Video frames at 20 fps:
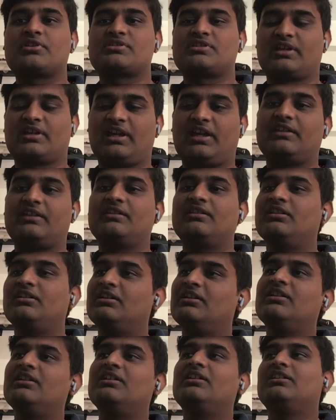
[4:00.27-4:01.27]
corporates again,
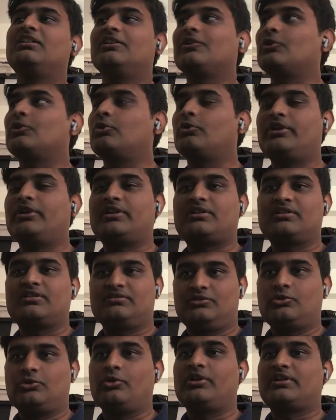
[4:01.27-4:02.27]
though it
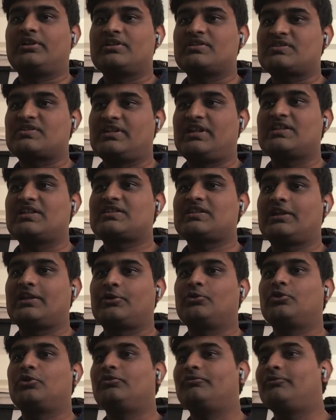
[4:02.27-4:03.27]
is
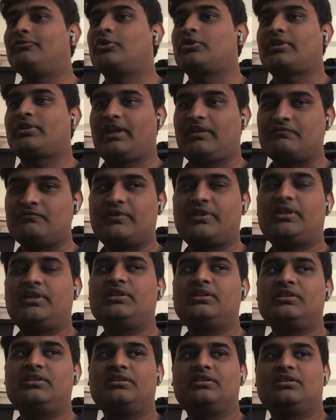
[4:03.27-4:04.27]
CSR. For
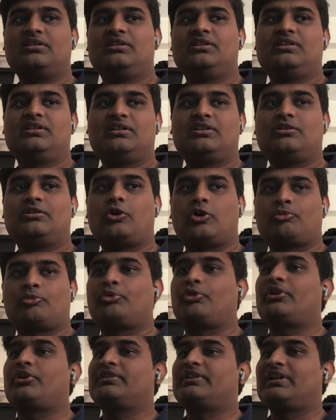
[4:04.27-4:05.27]
every
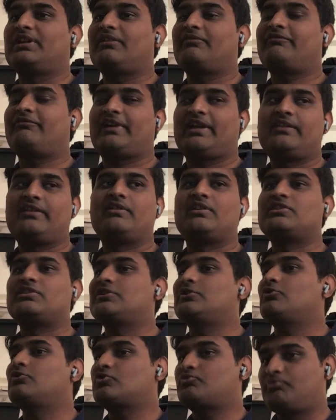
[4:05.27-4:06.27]
corporate there are five
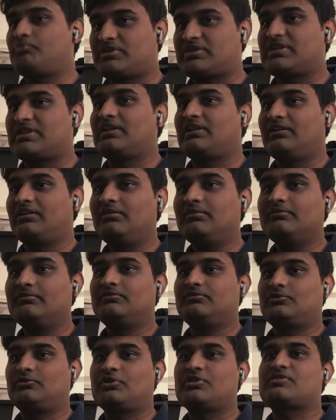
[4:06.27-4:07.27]
NGOs pitching
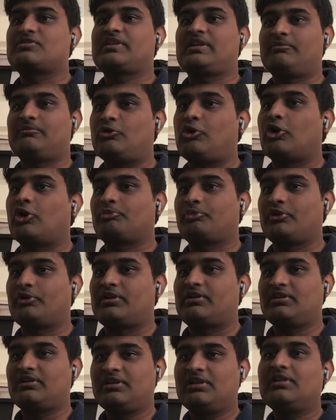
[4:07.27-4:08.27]
to the same
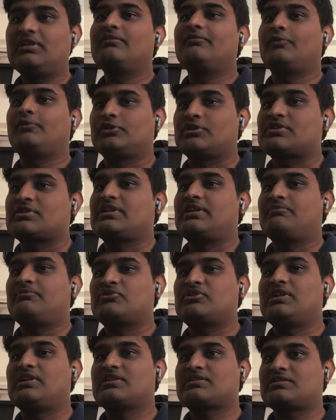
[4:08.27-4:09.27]
corporate for the
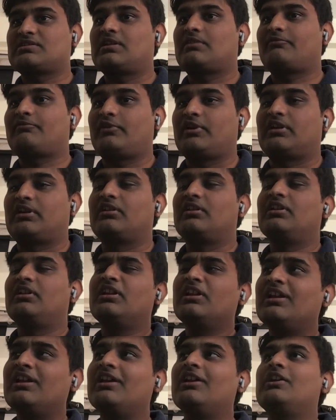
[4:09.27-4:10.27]
same CSR fund.